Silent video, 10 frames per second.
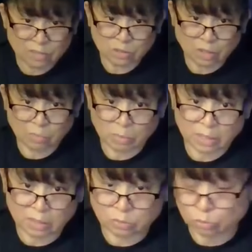started
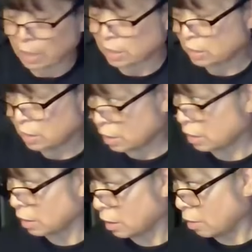making the dragon yet,
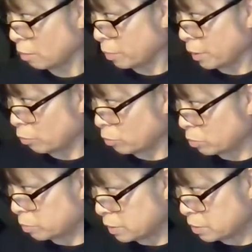but I will
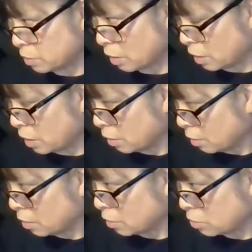be starting
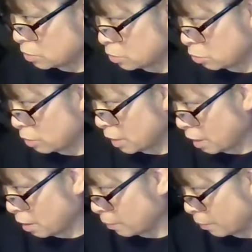to do that.